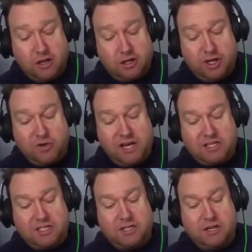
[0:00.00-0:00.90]
You
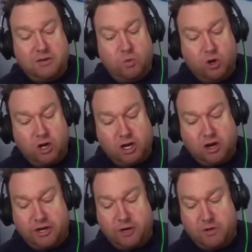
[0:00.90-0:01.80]
need to work
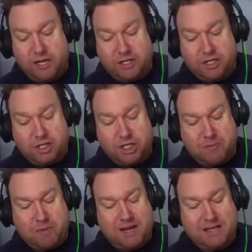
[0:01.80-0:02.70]
on your
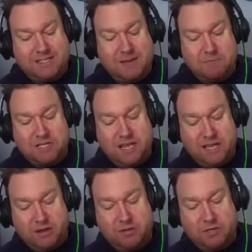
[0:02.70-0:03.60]
relationship and attempt to
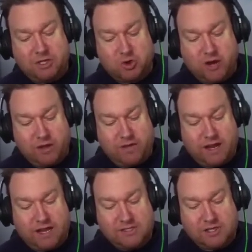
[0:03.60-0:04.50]
heal the betrayal that
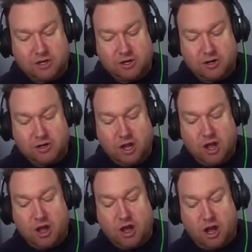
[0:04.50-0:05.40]
has occurred.
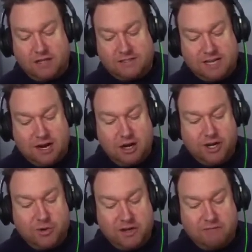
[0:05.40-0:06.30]
Odds are
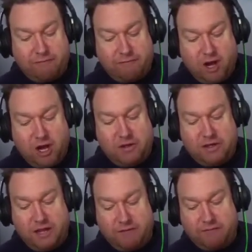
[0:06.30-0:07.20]
you didn't fall in
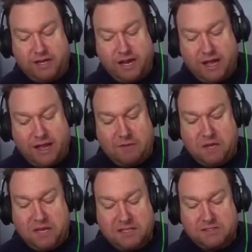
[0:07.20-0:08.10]
love the guy
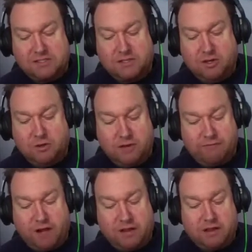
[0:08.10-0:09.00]
because you
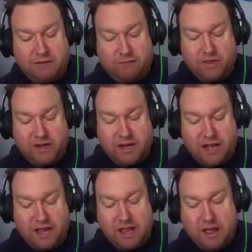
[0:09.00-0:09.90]
didn't fall in love with the
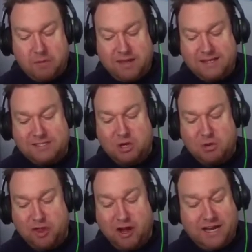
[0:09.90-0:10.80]
guy because you
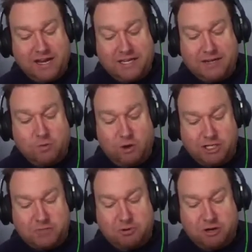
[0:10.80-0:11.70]
thought he didn't
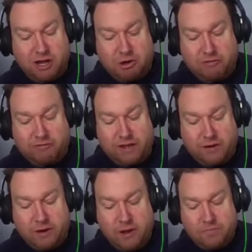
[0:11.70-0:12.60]
watch pornography.
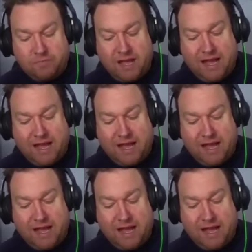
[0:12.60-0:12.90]
I